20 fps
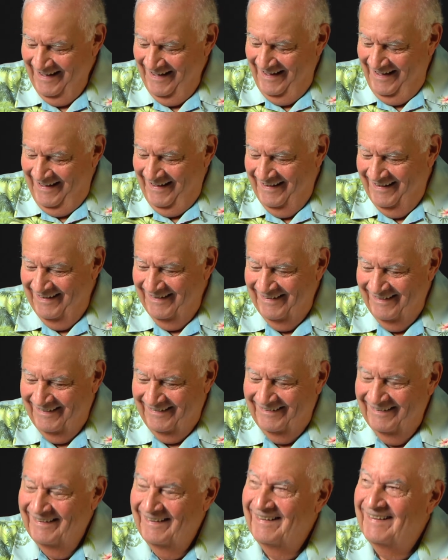I, uh,
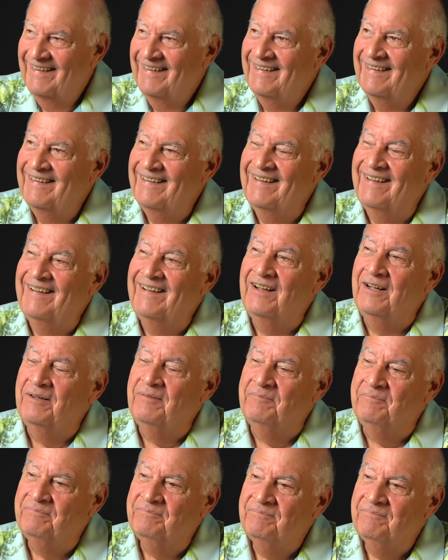
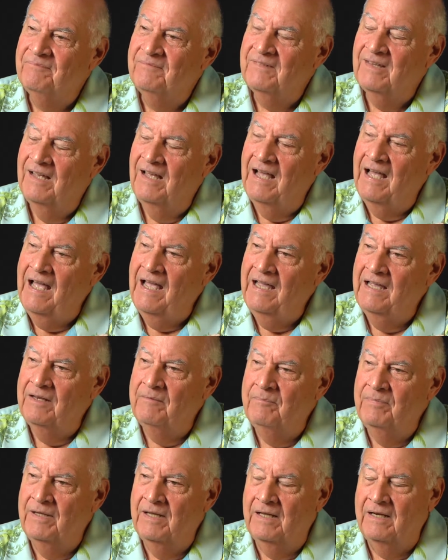um, I
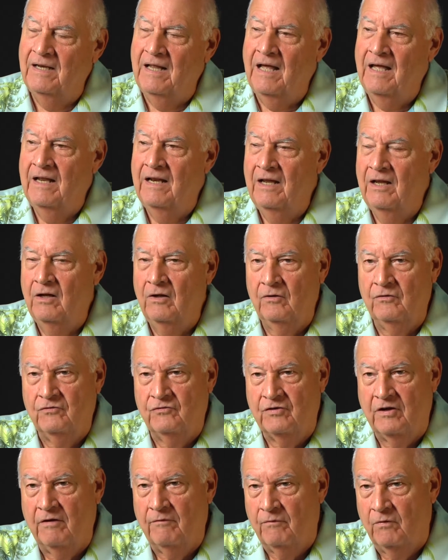had been I had held
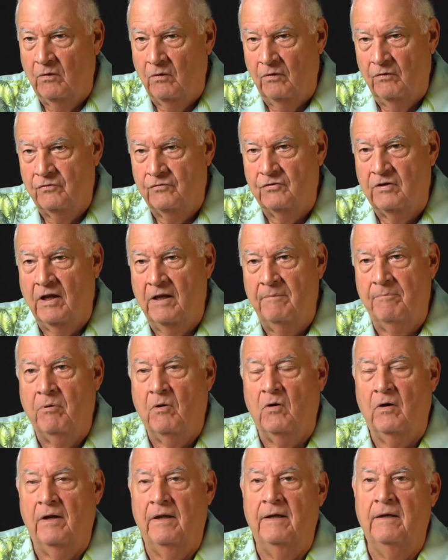several state
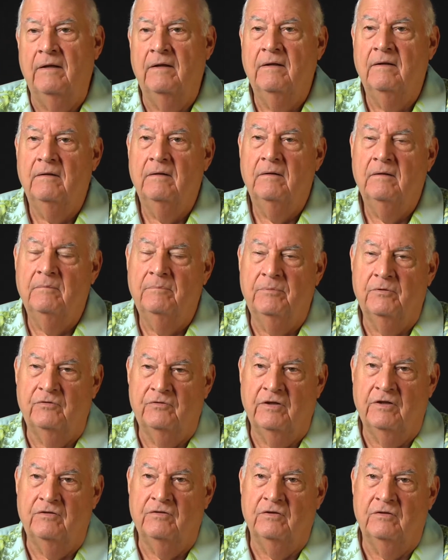party
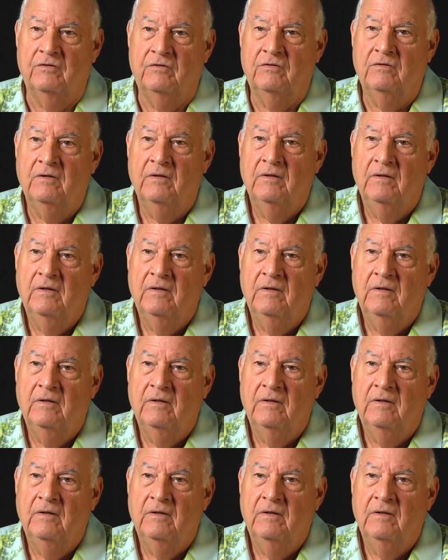positions.